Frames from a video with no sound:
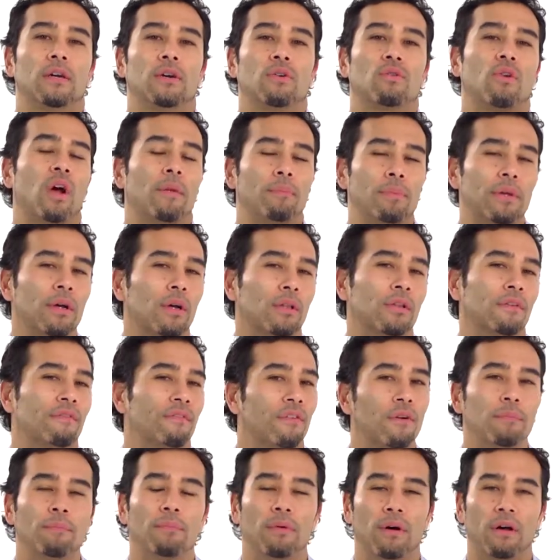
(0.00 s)
or I'd be on the
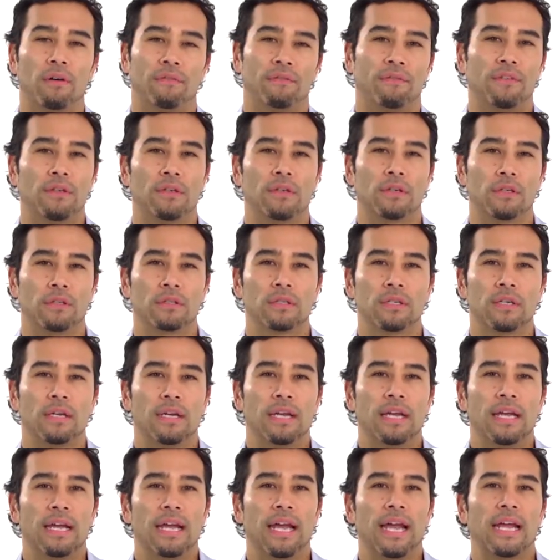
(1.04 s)
football field
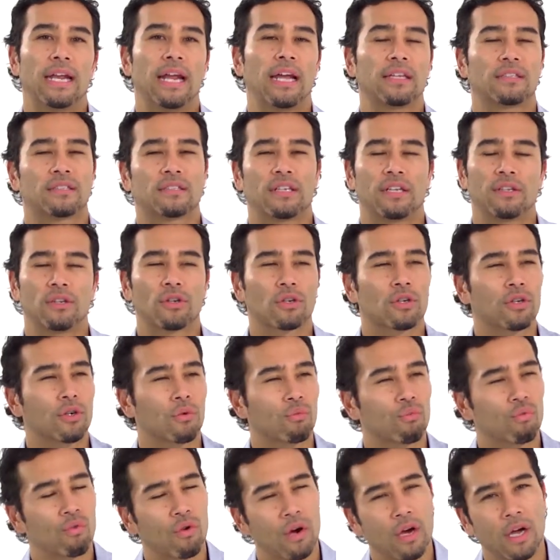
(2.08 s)
and I'd say, you're going to
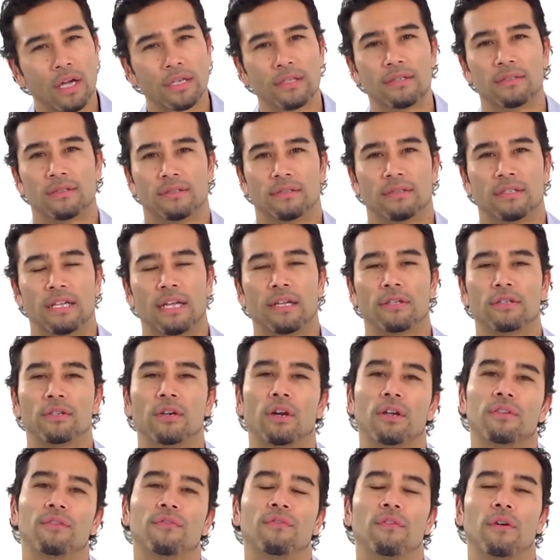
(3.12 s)
run 10
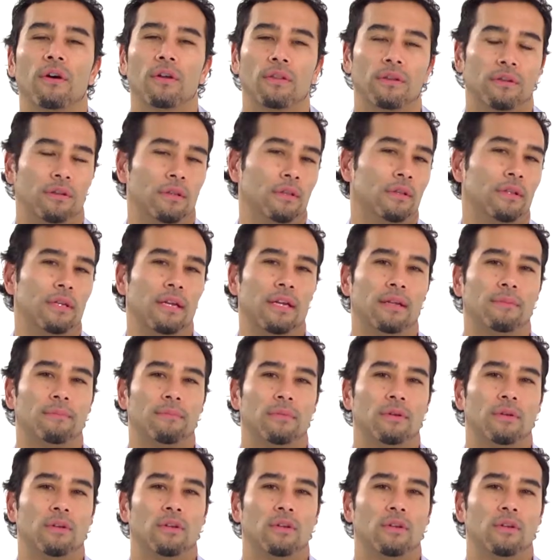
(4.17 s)
yards farther than them.